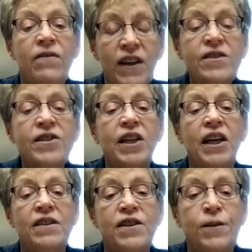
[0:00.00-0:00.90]
This
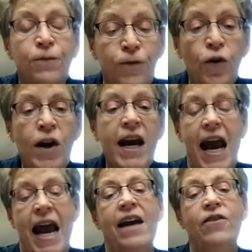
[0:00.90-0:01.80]
is
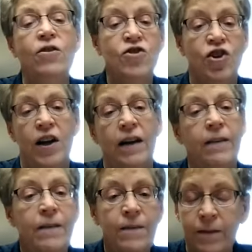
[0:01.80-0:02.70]
free energy.
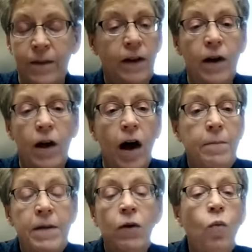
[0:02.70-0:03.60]

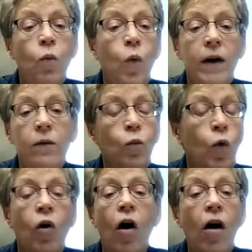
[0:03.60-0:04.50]
I mean, what
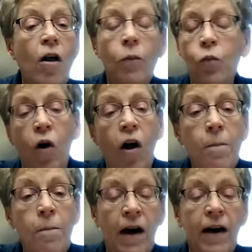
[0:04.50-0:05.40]
we're all
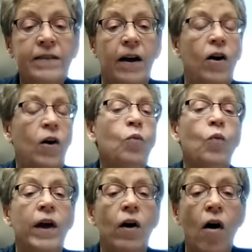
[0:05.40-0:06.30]
bogged down.
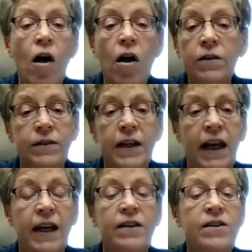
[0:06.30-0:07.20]
We all
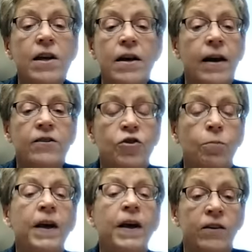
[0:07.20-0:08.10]
need to
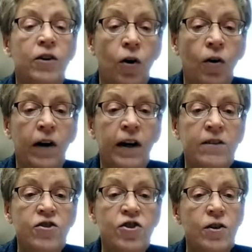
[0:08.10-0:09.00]
be
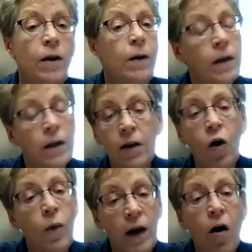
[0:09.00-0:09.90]
encouraged. You
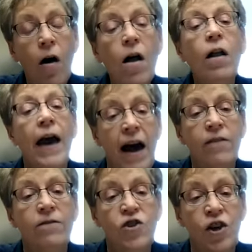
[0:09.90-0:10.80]
know, we all
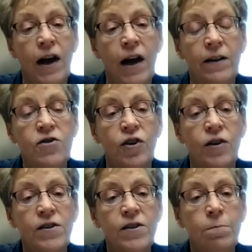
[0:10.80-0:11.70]
have
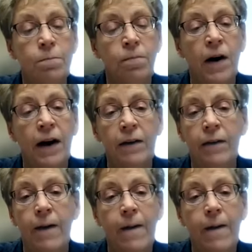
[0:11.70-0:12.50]
challenges, but